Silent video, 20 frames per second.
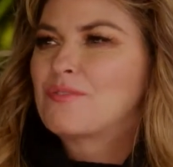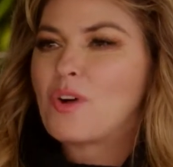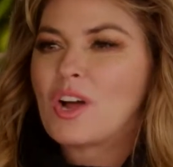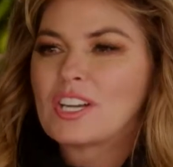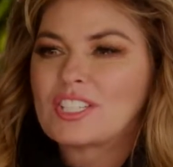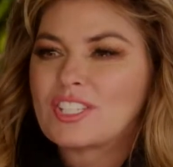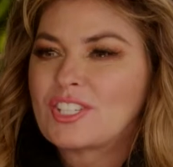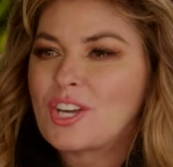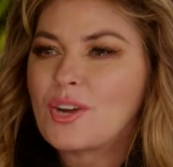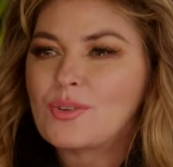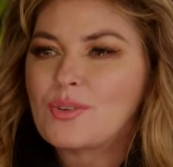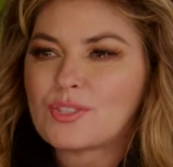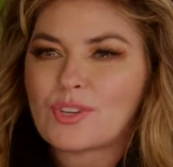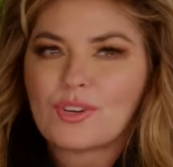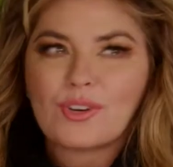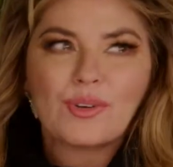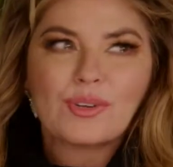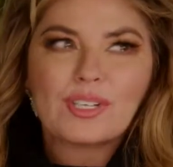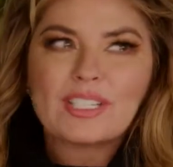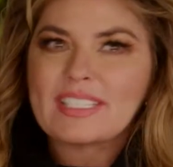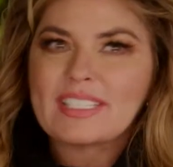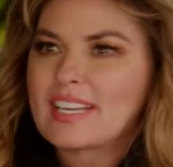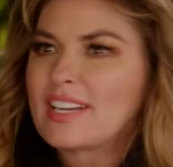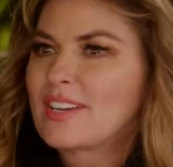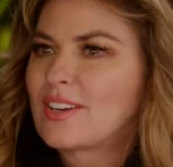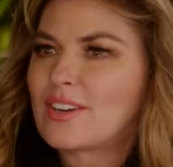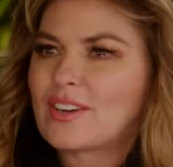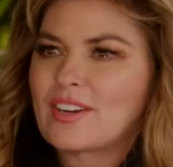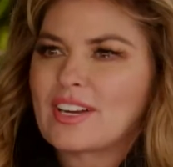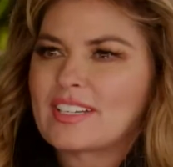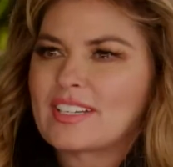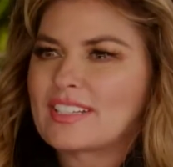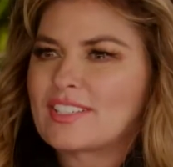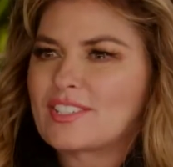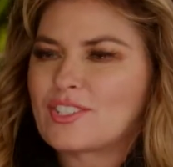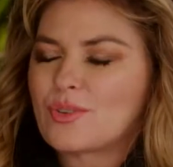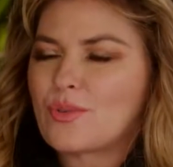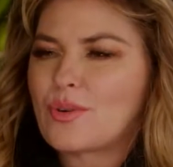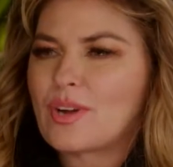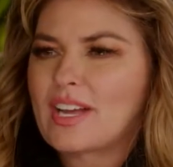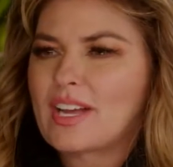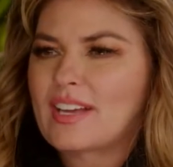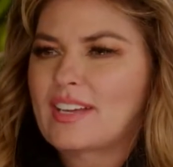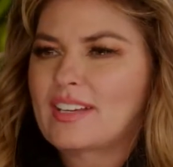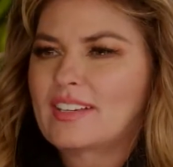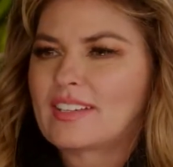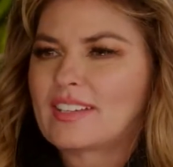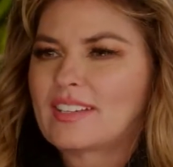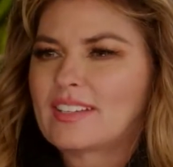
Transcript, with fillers: watch shows or go to dinner and enjoy,